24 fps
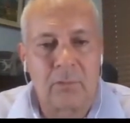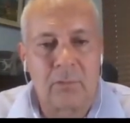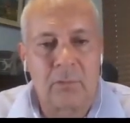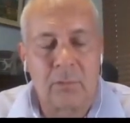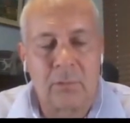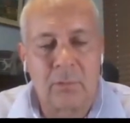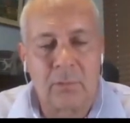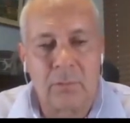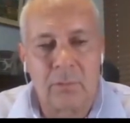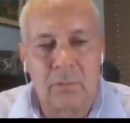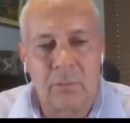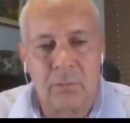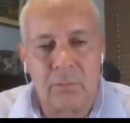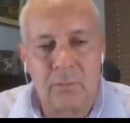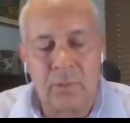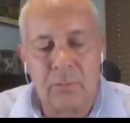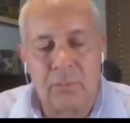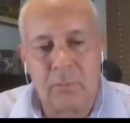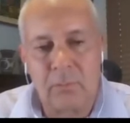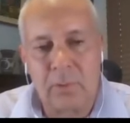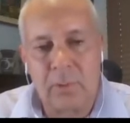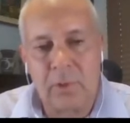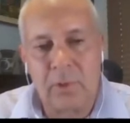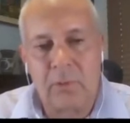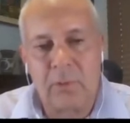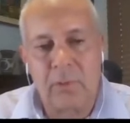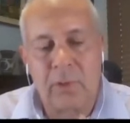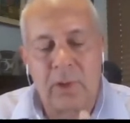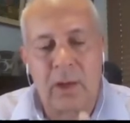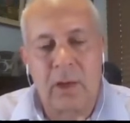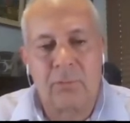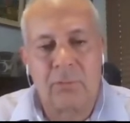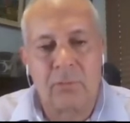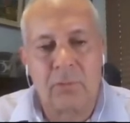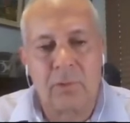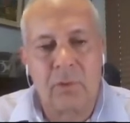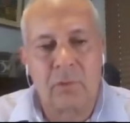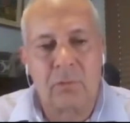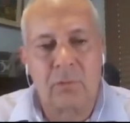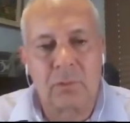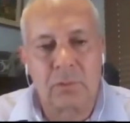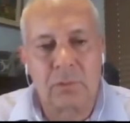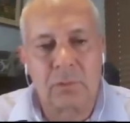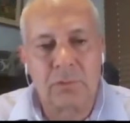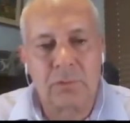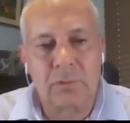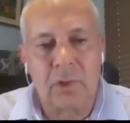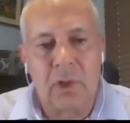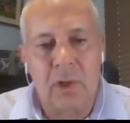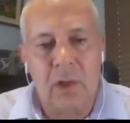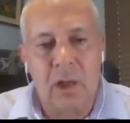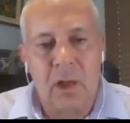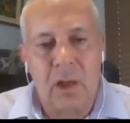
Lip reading: So we've really only have resource